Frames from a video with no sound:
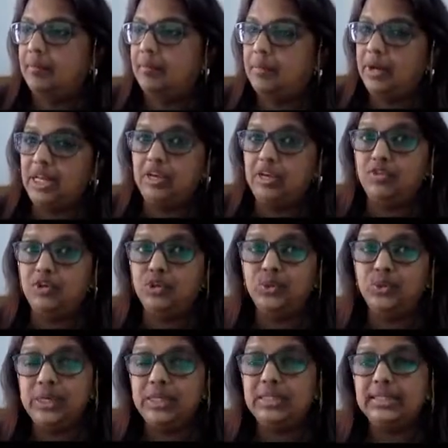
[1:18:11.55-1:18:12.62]
But if you're
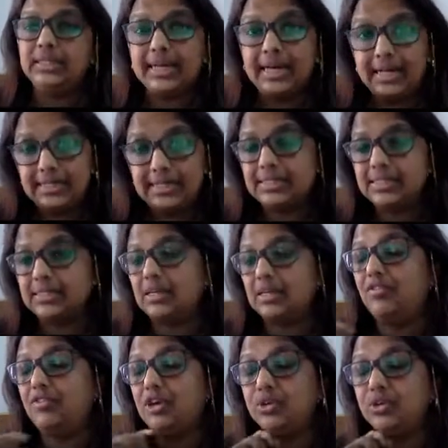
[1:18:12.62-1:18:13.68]
doing the colors,
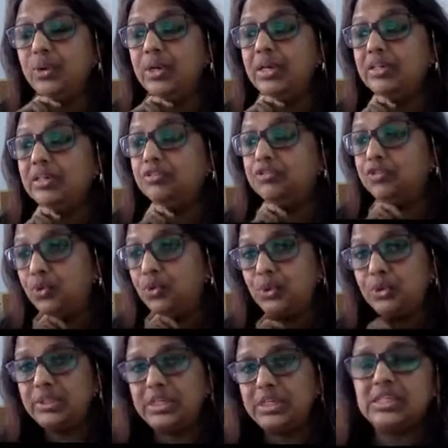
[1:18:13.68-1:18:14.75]
if you're doing the full
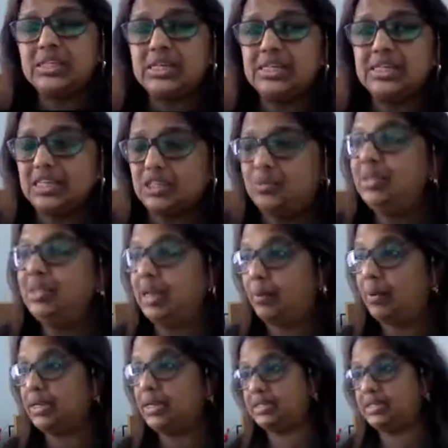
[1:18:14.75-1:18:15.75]
disc assessment, that one